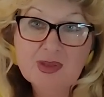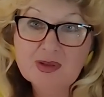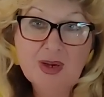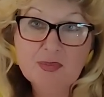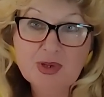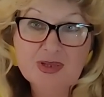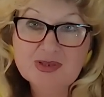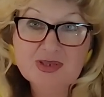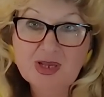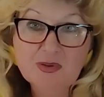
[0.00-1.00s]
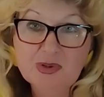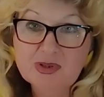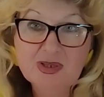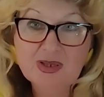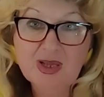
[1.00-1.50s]
Trump can say what
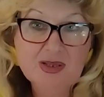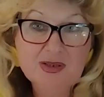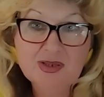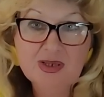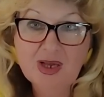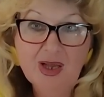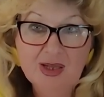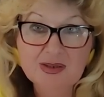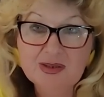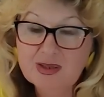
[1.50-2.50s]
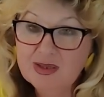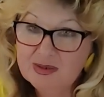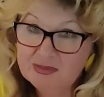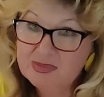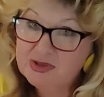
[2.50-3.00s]
he can't.
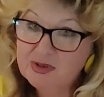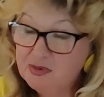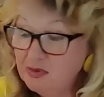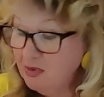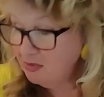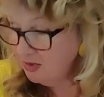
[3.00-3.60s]
So you are